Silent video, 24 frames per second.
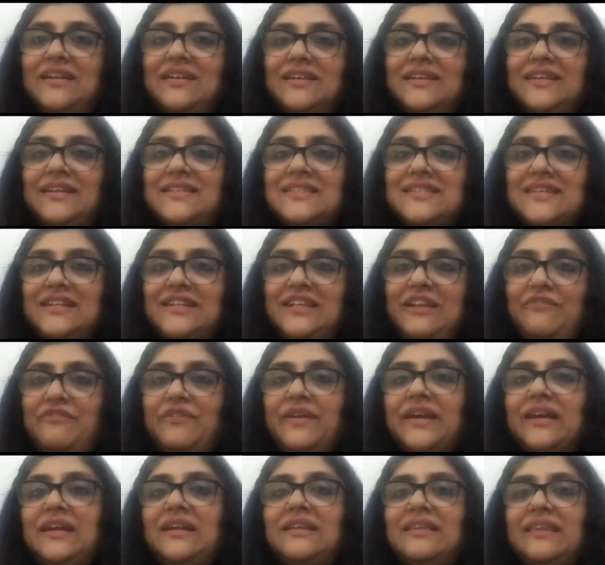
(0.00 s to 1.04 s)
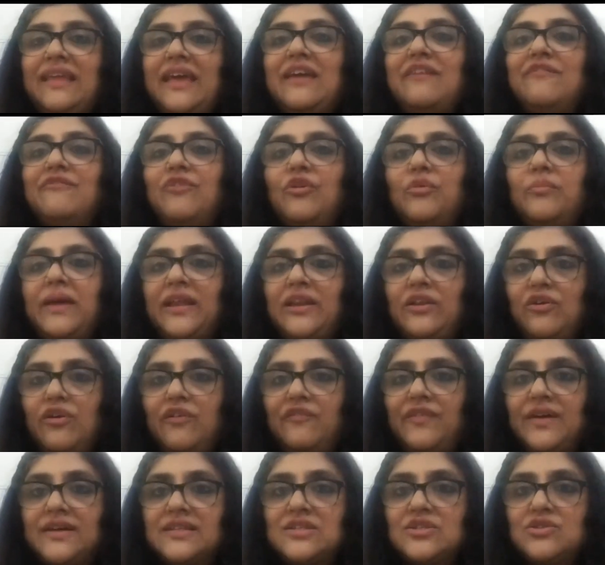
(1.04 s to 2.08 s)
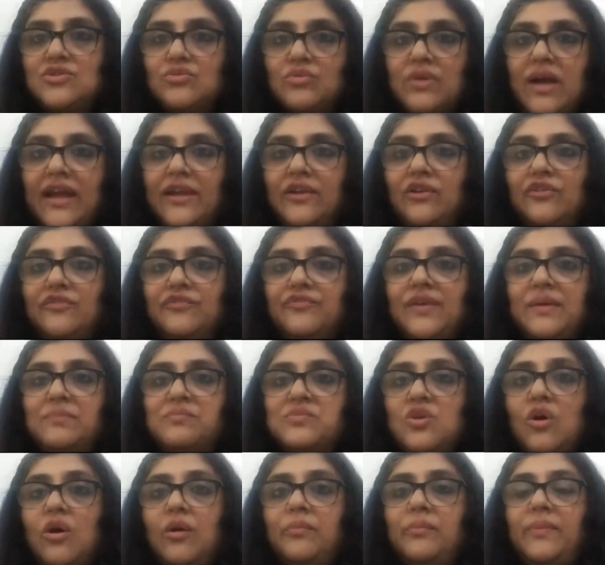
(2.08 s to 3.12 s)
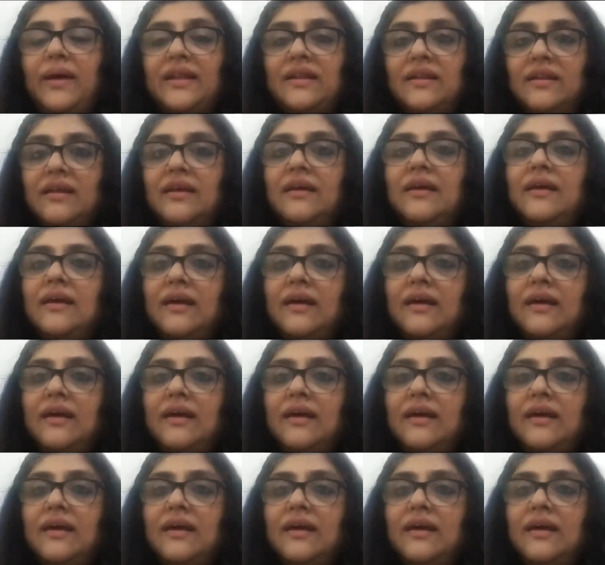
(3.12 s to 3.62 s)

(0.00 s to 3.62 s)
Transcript: It's a difficult thing for many of us to kind of absorb and